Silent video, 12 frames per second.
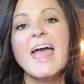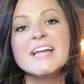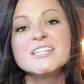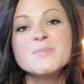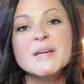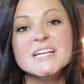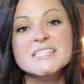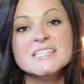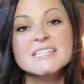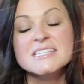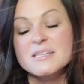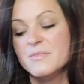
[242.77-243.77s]
And because
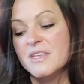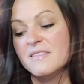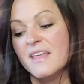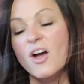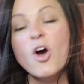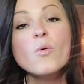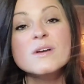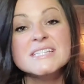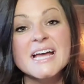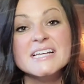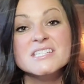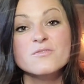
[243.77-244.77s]
this is something they always
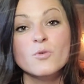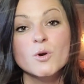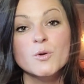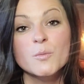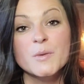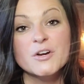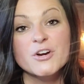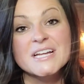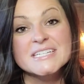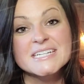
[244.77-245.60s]
ask for when we are at